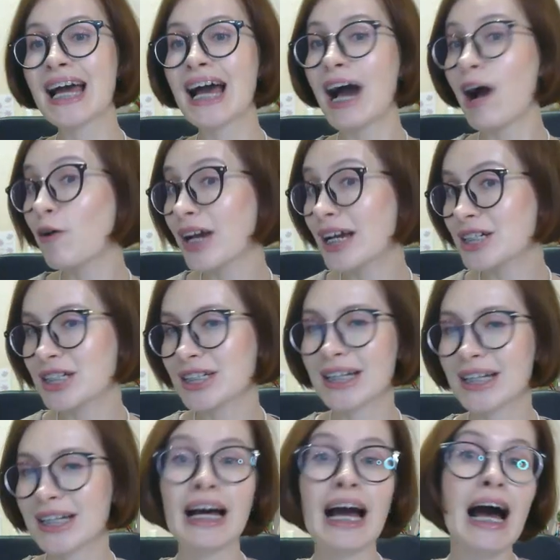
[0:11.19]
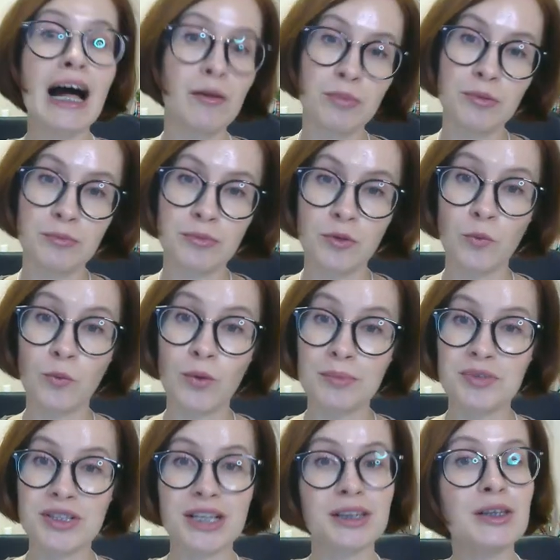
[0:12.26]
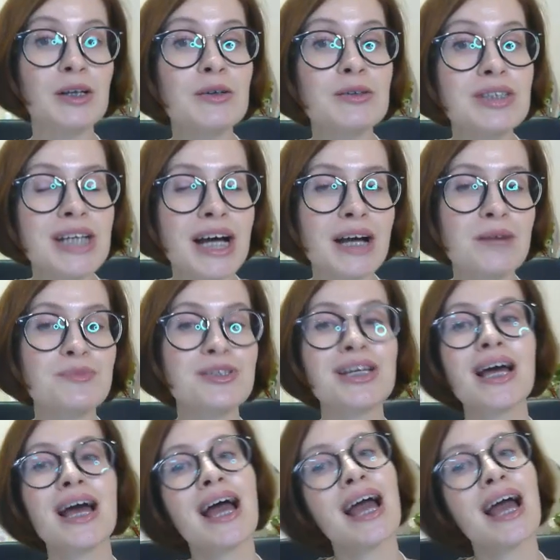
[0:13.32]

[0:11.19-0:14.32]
how caching can help improve website load times,